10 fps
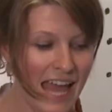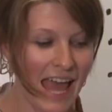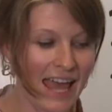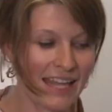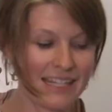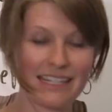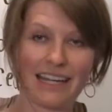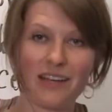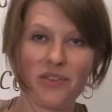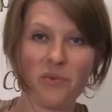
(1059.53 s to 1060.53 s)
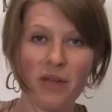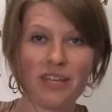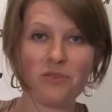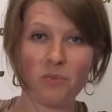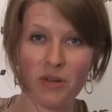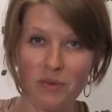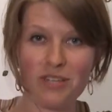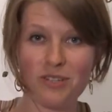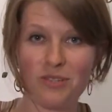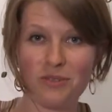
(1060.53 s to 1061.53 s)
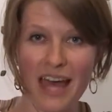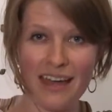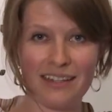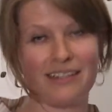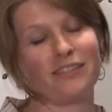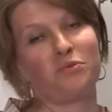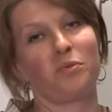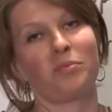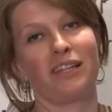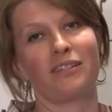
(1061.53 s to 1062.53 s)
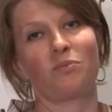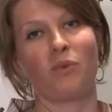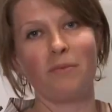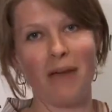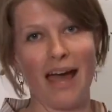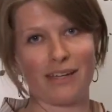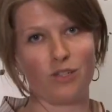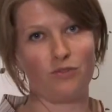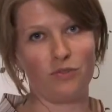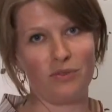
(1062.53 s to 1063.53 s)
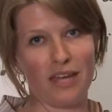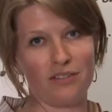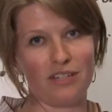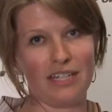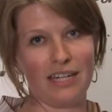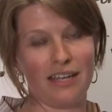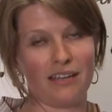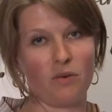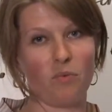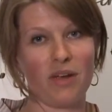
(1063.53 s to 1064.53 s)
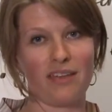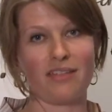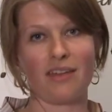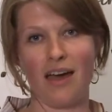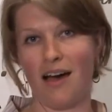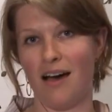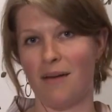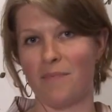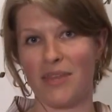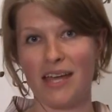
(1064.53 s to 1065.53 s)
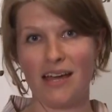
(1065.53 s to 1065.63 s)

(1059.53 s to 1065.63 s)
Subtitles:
And one way you can do that is replace one packaged food that you're eating with an